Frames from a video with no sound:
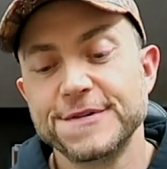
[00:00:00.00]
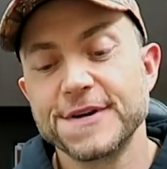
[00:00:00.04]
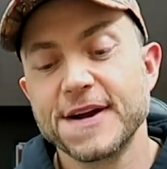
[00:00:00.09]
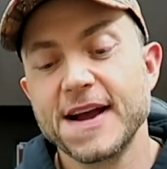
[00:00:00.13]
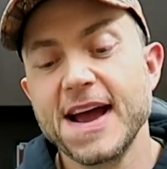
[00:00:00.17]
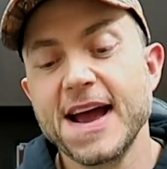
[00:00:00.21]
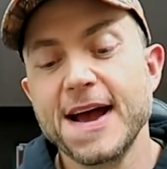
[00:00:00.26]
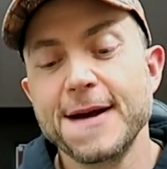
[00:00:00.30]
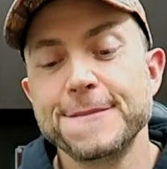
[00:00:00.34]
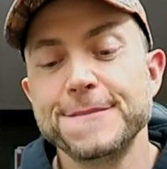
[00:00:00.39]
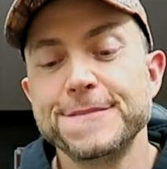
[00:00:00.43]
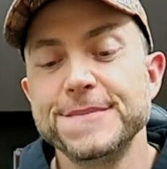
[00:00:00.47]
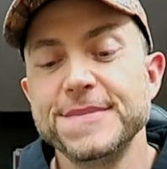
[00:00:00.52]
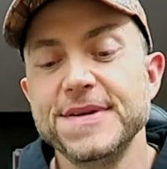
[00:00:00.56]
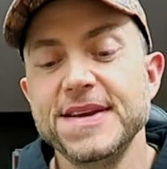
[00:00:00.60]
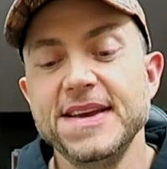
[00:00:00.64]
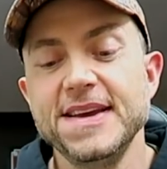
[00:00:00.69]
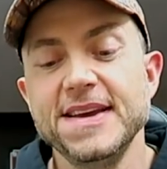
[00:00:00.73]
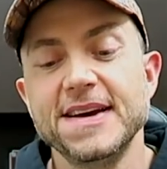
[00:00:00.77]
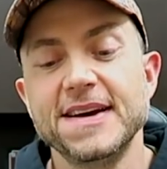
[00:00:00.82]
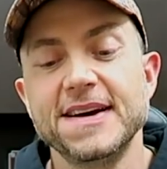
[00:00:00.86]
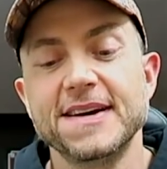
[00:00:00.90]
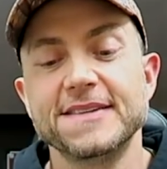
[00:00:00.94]
grabbed
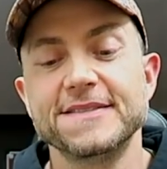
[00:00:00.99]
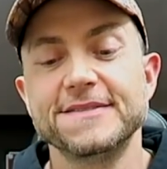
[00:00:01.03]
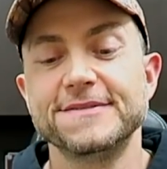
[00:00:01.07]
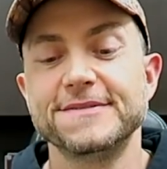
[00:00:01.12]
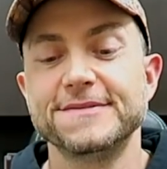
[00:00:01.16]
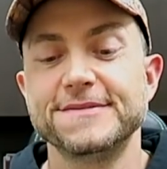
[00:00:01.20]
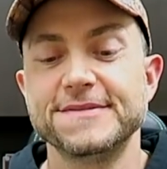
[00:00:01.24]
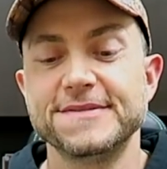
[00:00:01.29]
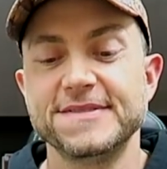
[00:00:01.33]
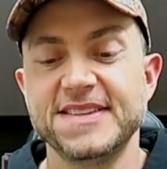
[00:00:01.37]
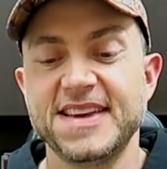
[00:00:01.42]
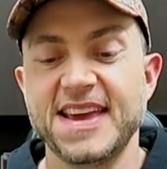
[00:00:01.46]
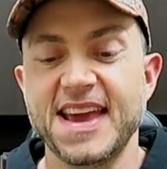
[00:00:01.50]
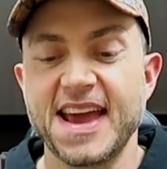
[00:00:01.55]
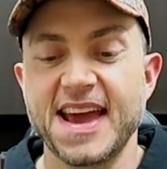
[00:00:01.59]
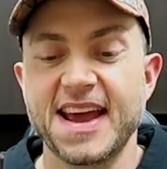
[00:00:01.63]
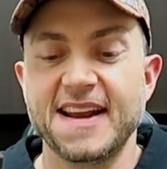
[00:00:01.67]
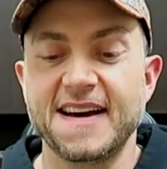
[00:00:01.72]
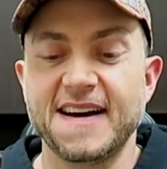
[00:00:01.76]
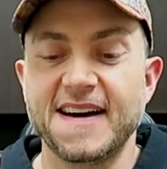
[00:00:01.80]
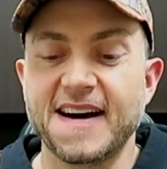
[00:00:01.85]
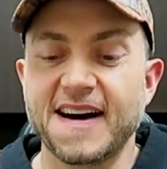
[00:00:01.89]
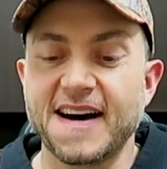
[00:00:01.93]
me a
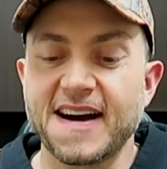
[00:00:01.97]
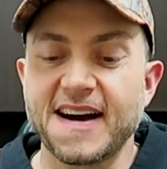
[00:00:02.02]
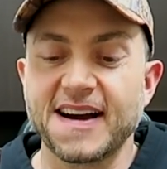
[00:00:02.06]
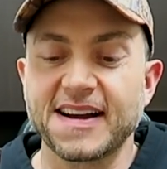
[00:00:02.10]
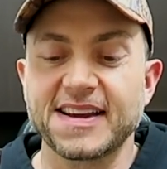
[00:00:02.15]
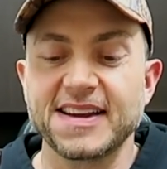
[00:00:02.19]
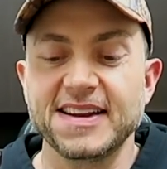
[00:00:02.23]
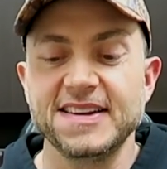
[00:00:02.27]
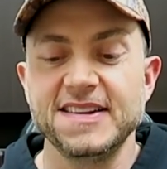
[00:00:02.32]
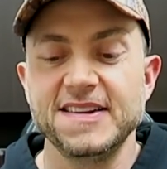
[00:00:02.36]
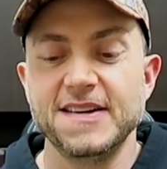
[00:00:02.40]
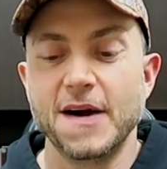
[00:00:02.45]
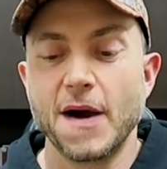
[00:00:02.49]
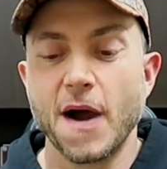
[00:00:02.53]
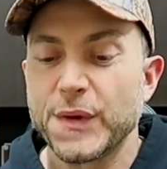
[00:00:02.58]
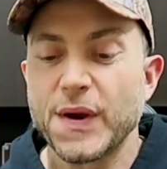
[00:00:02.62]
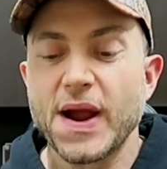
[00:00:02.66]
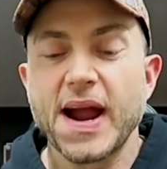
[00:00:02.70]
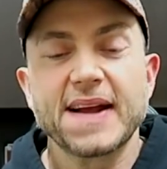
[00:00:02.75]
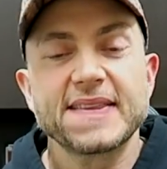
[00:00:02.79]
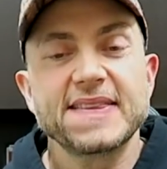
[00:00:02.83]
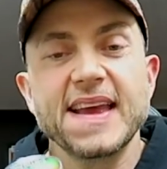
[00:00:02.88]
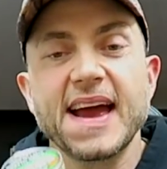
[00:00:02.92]
can of Hockin,
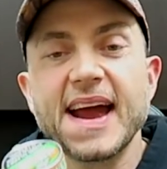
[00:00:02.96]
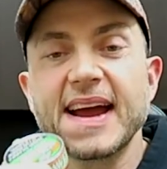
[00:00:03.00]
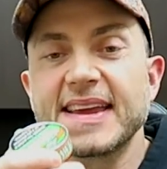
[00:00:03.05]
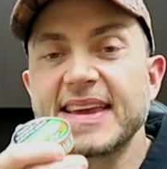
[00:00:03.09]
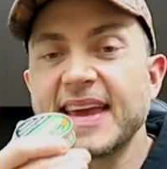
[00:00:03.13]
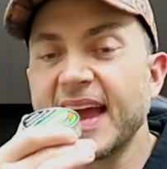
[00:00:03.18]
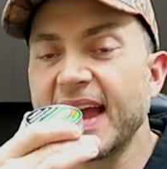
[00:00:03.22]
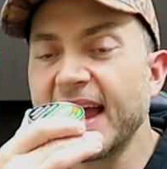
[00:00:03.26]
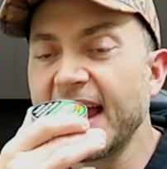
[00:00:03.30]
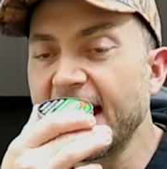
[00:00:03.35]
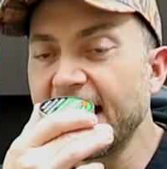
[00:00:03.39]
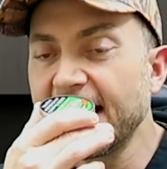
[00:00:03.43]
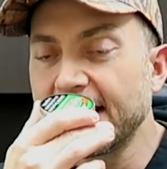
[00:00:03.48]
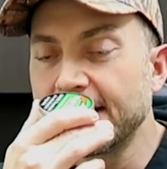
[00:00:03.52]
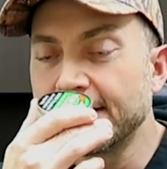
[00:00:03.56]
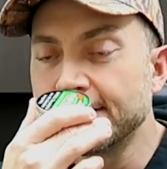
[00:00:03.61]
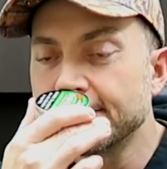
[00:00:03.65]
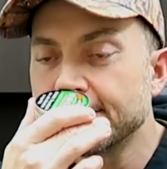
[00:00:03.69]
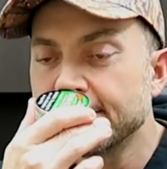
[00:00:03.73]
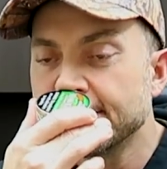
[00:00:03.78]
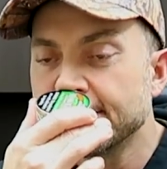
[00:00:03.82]
cracked that can, and